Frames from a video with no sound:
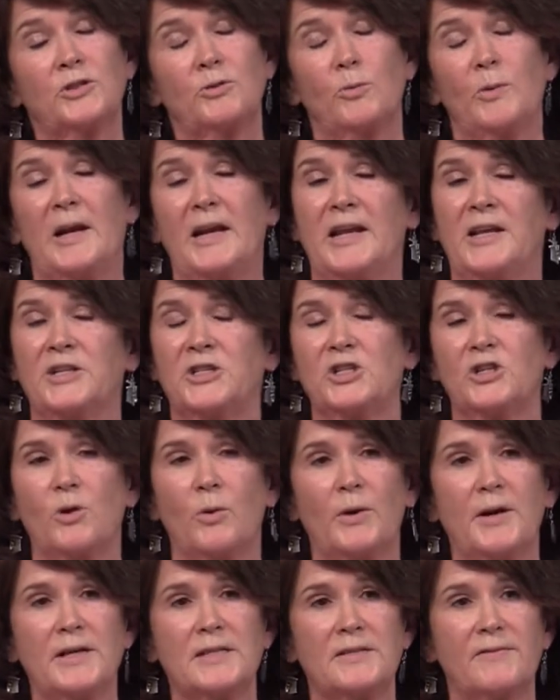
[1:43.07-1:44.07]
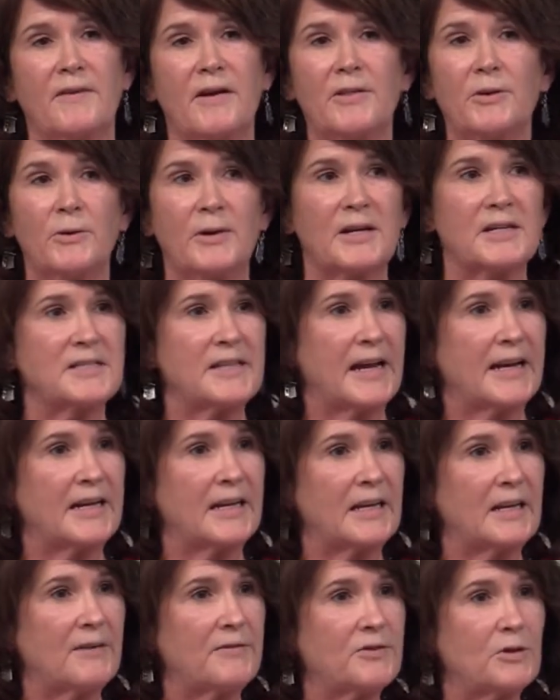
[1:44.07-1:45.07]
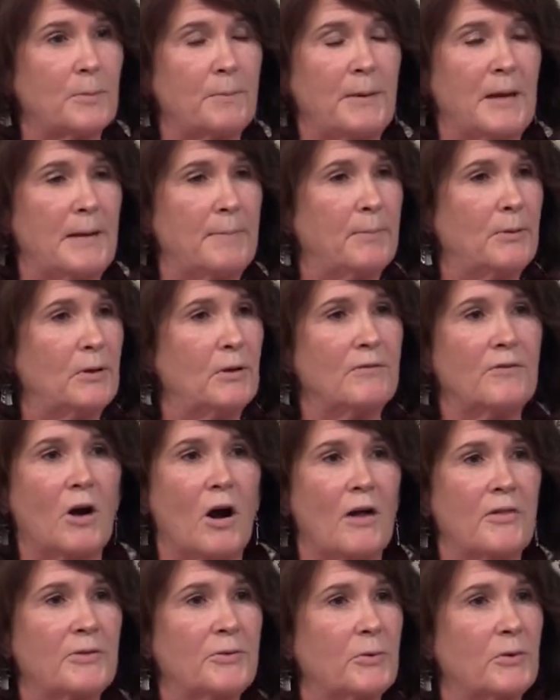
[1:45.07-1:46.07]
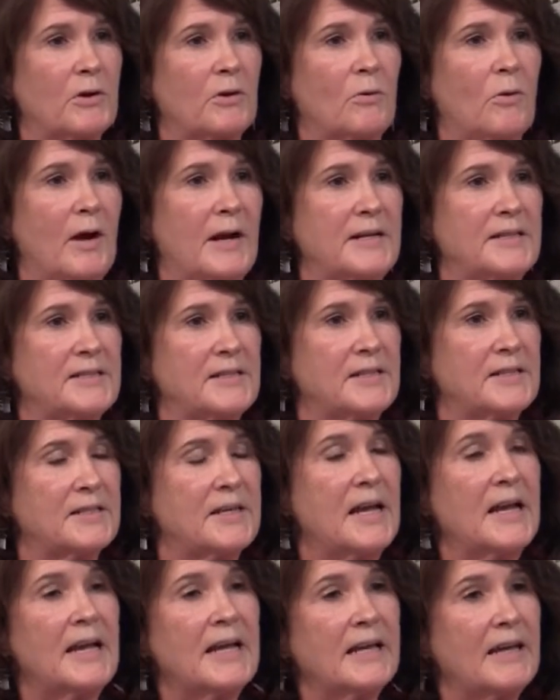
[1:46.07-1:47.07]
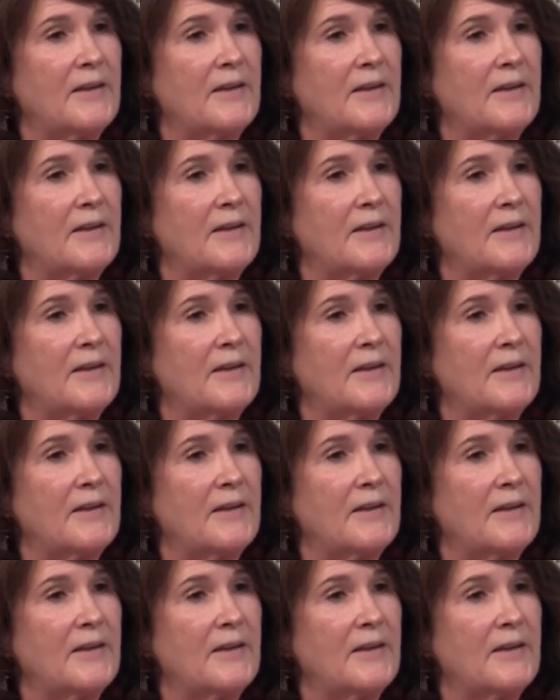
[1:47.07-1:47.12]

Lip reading: reading stories of other executives or people who've gone through a crisis